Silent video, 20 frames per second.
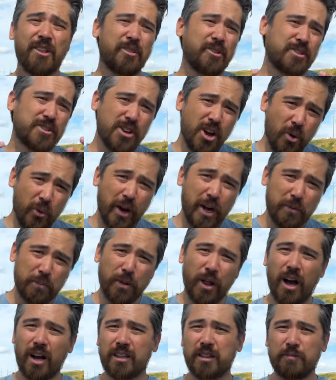There's no way to
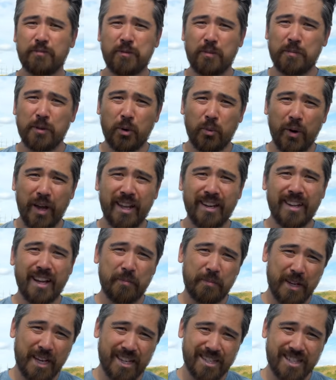block them from the wind,
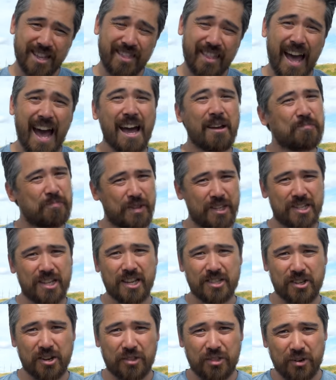and because of that, this
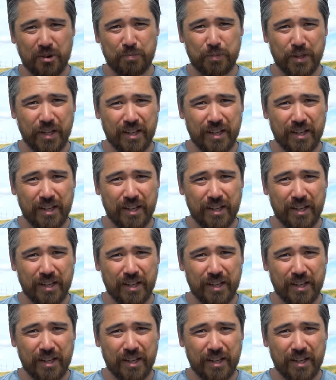gets our third